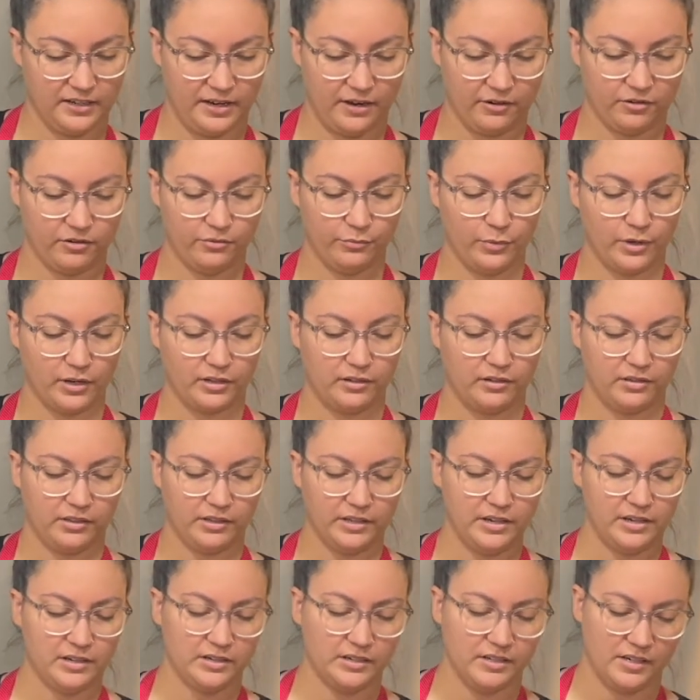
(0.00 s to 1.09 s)
Now, what
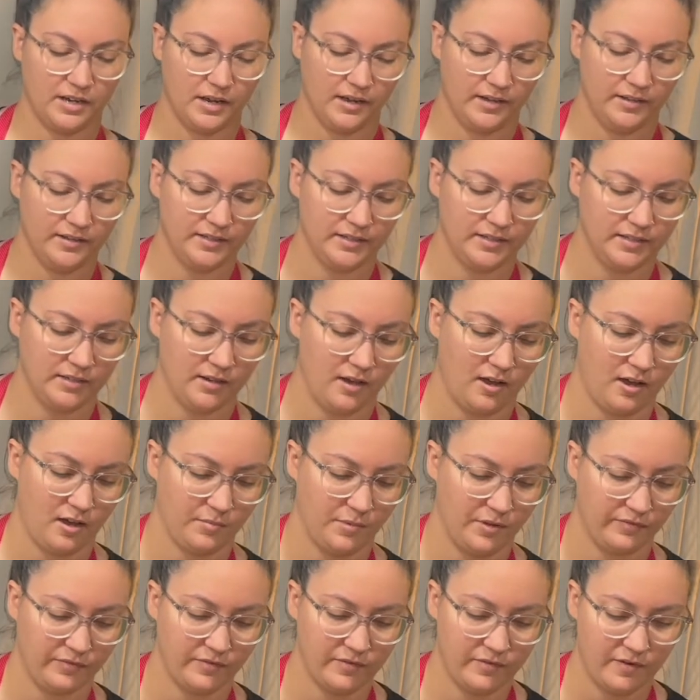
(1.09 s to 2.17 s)
clear does,
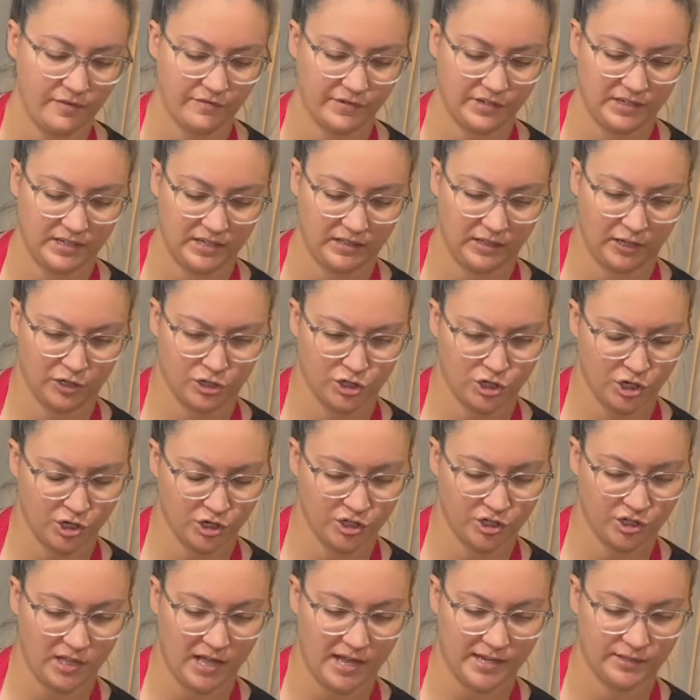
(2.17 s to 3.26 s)
if you've ever seen like
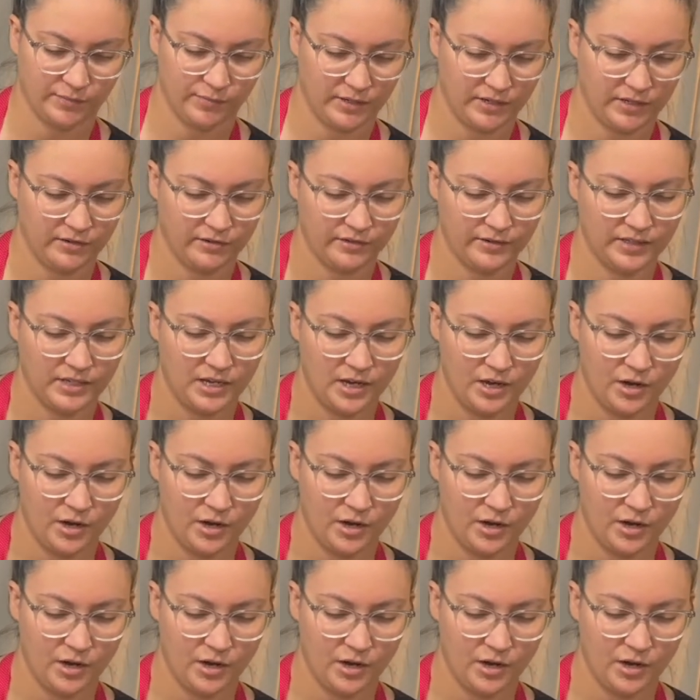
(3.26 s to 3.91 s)
church glass windows,